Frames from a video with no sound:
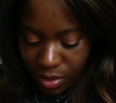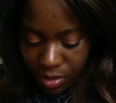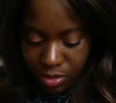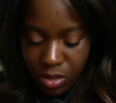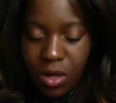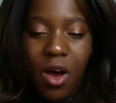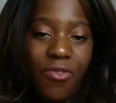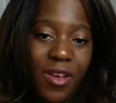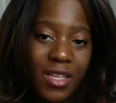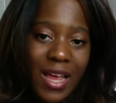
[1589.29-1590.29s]
So a lot of
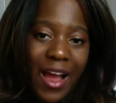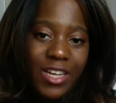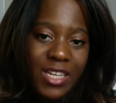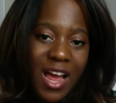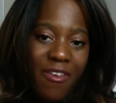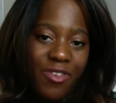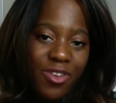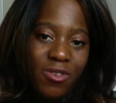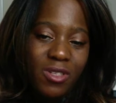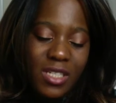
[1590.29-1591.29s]
these I actually haven't
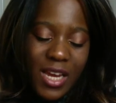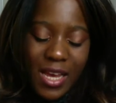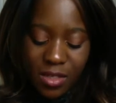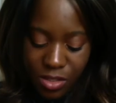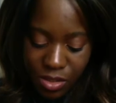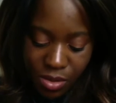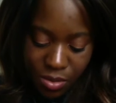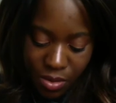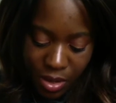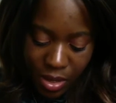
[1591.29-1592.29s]
used yet,
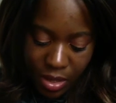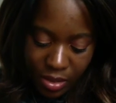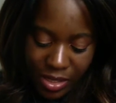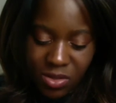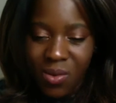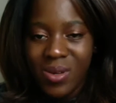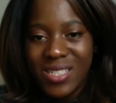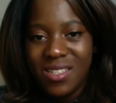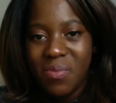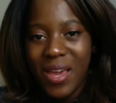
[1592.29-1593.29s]
so that's why I
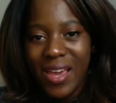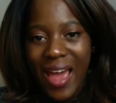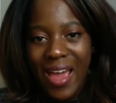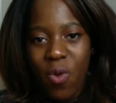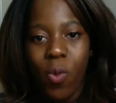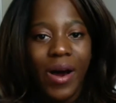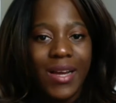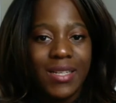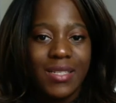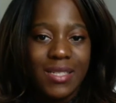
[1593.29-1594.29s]
wanted to make a
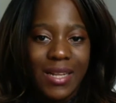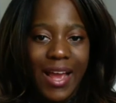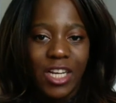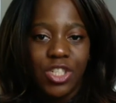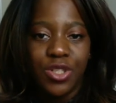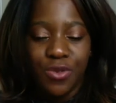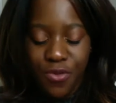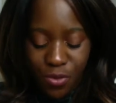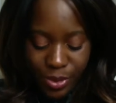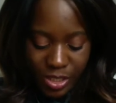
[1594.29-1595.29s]
wider selection
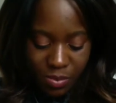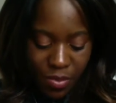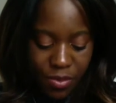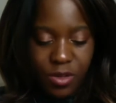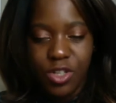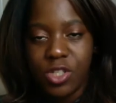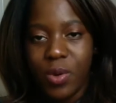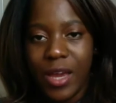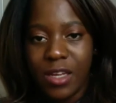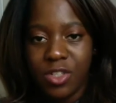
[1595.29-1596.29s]
for this month, just so
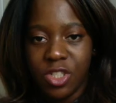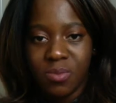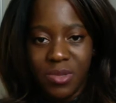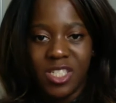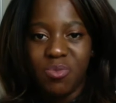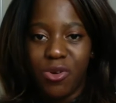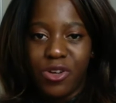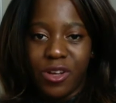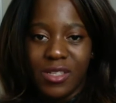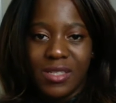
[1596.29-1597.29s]
I can jump into
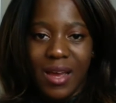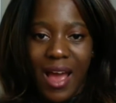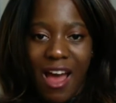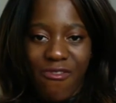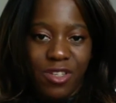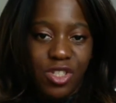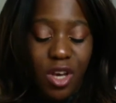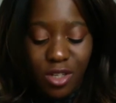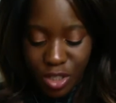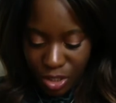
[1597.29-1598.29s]
products that I haven't
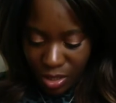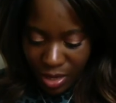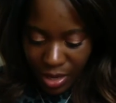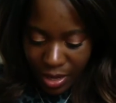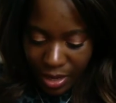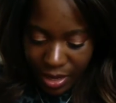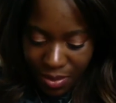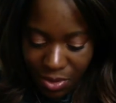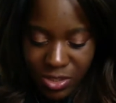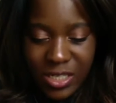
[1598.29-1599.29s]
touched.
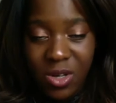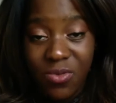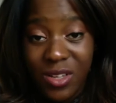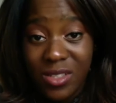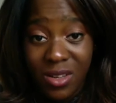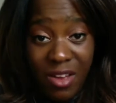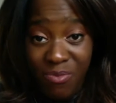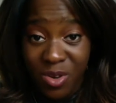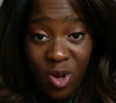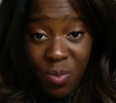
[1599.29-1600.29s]
You'll see a lot of these I
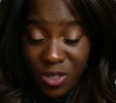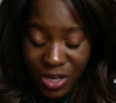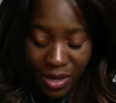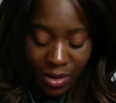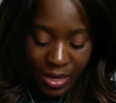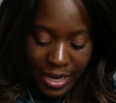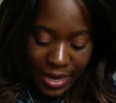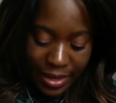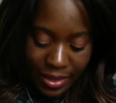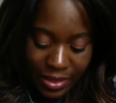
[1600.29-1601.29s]
haven't been opened yet.
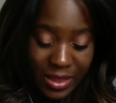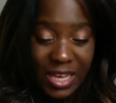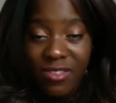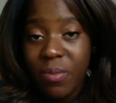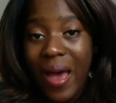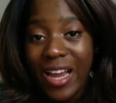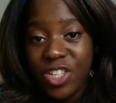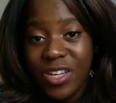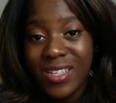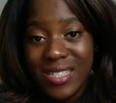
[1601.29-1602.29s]
Even the
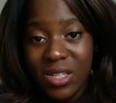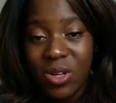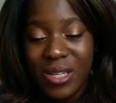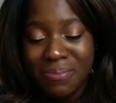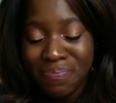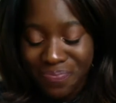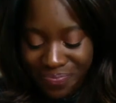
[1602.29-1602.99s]
packaging is still on them.